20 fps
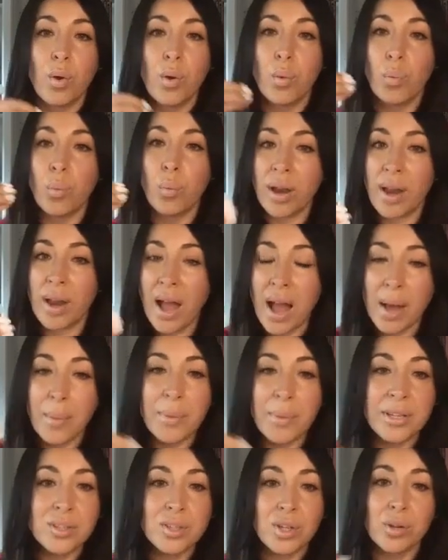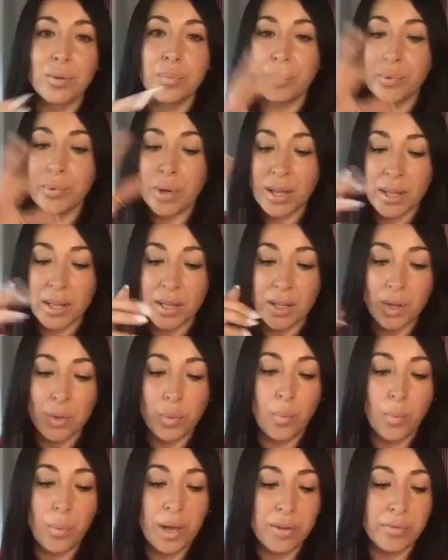What habits are breaking you
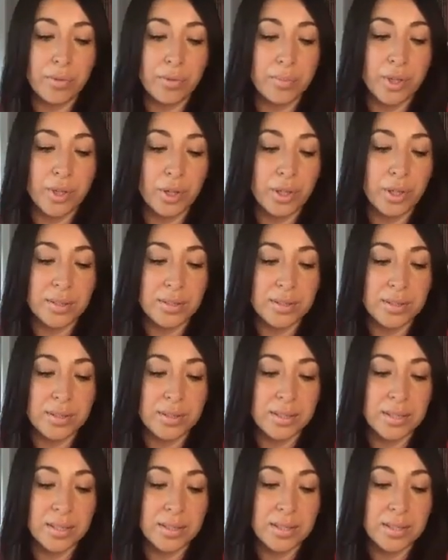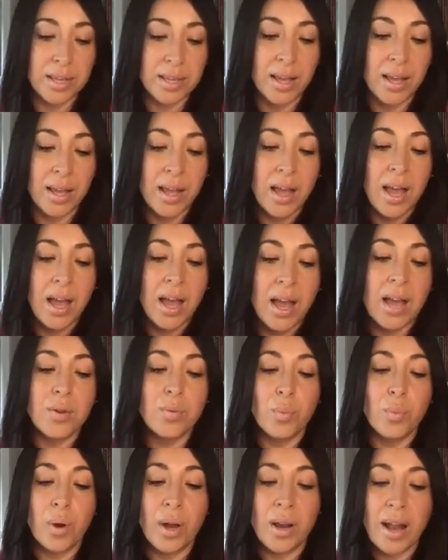away from your consistency? And
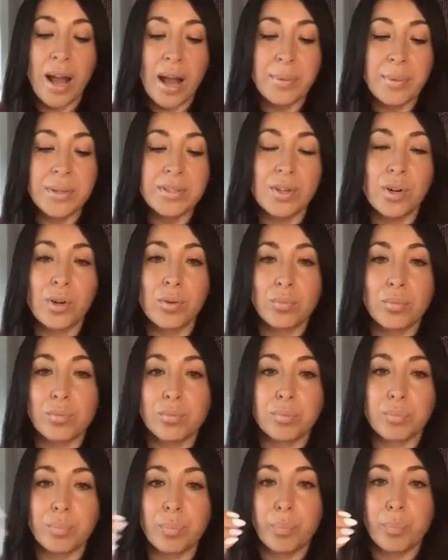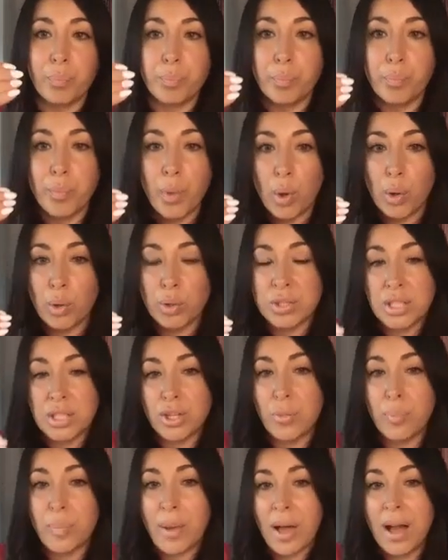what habits are holding
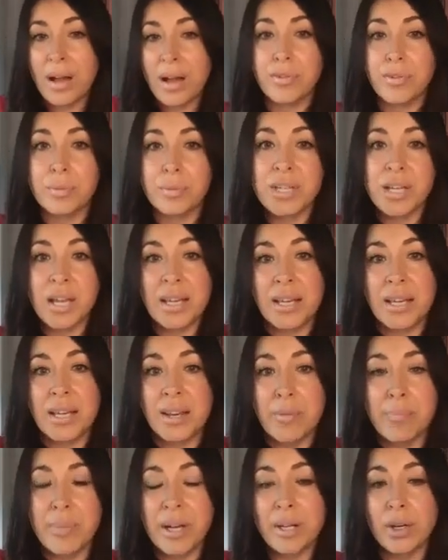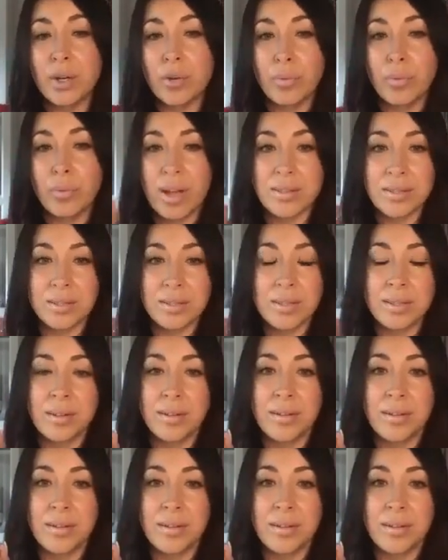you back from taking a bigger risk?